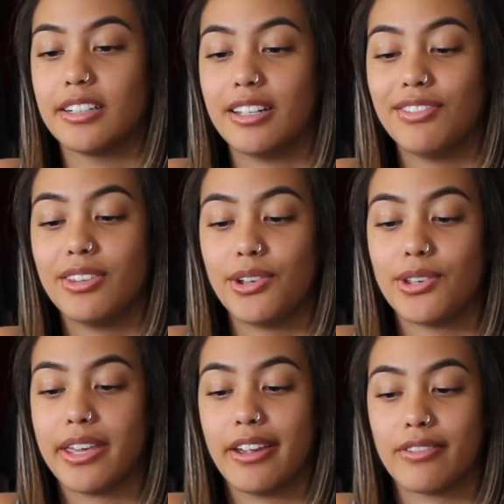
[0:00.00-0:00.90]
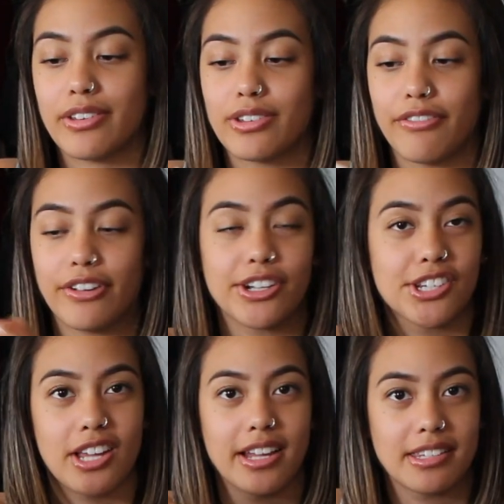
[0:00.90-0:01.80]
even though you can't reach the
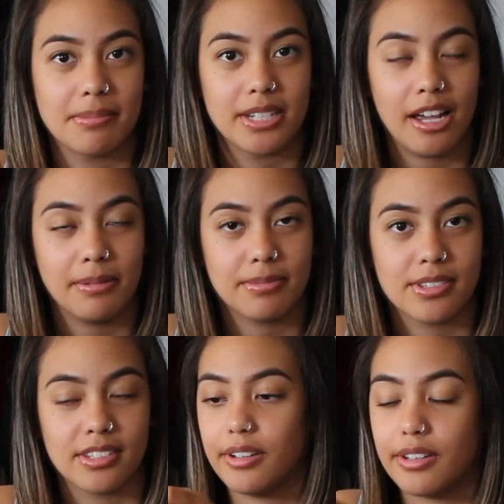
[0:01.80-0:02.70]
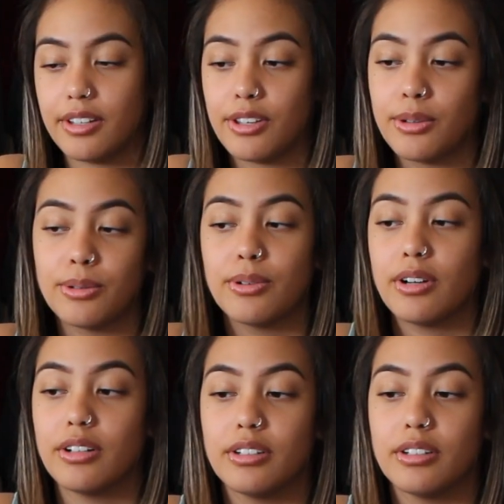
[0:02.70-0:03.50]
finish line sometimes, you